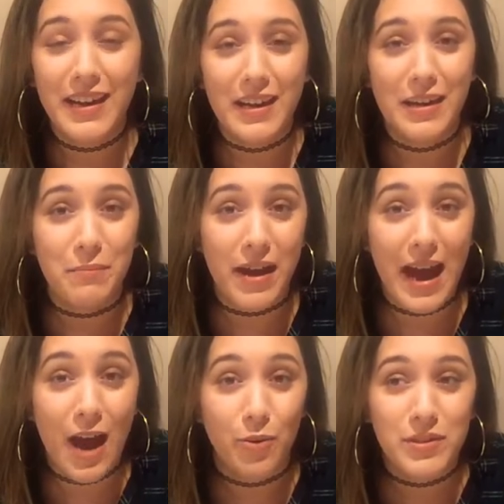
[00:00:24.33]
in my
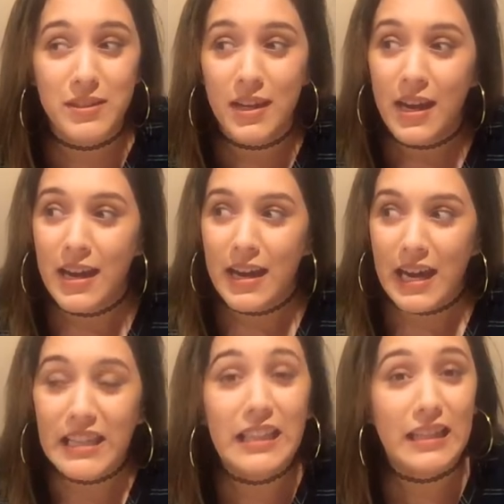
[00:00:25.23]
house
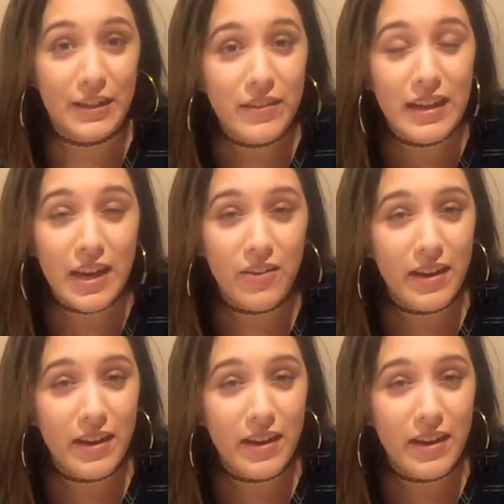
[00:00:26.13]
in the living